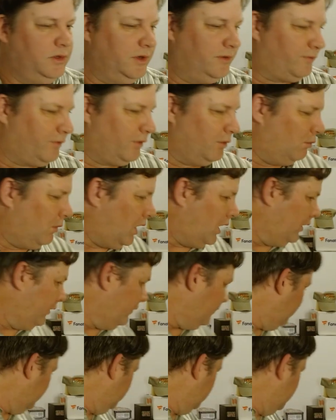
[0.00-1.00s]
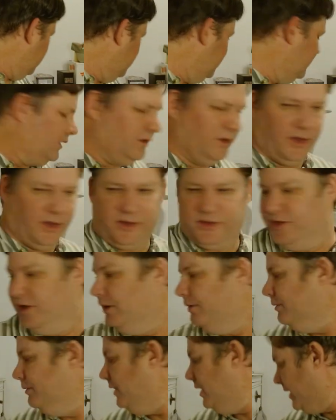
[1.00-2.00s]
different model. Like I
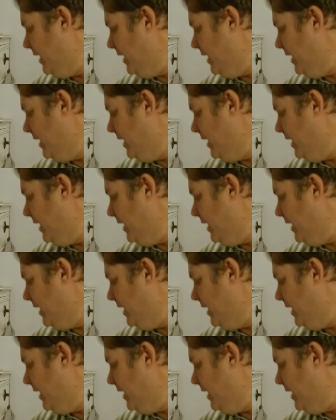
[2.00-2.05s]
said,